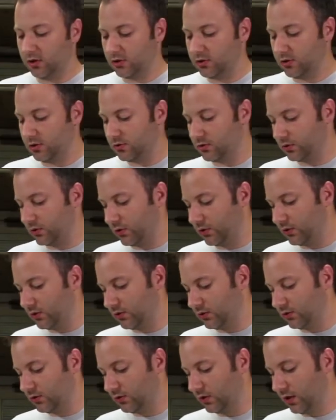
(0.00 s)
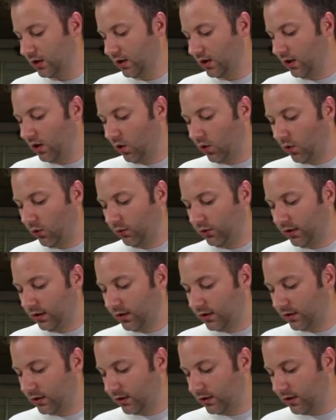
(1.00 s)
the two screws
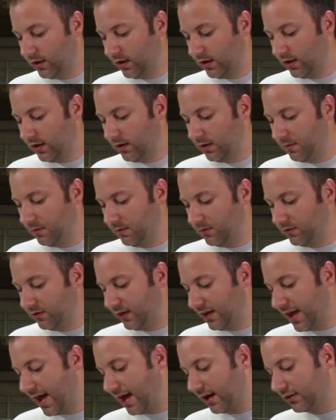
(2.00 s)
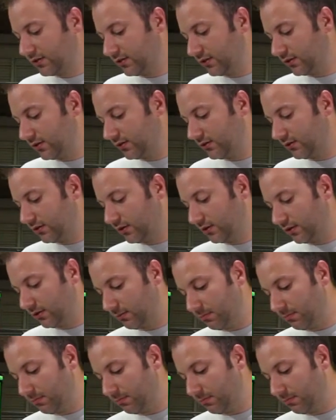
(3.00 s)
holding the Z-axis